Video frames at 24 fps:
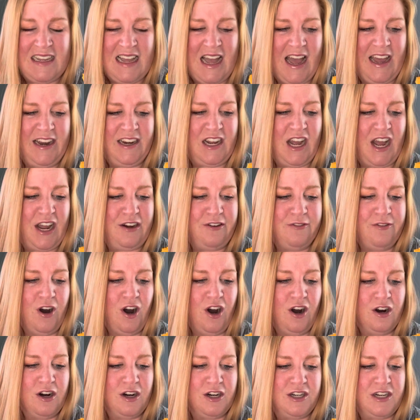and kind of
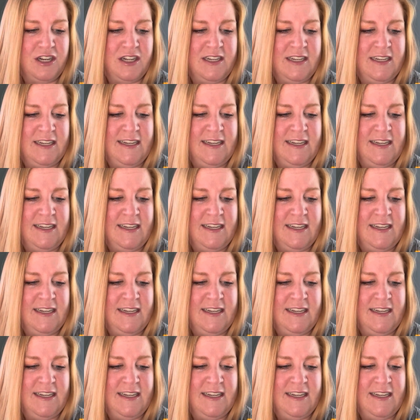hard,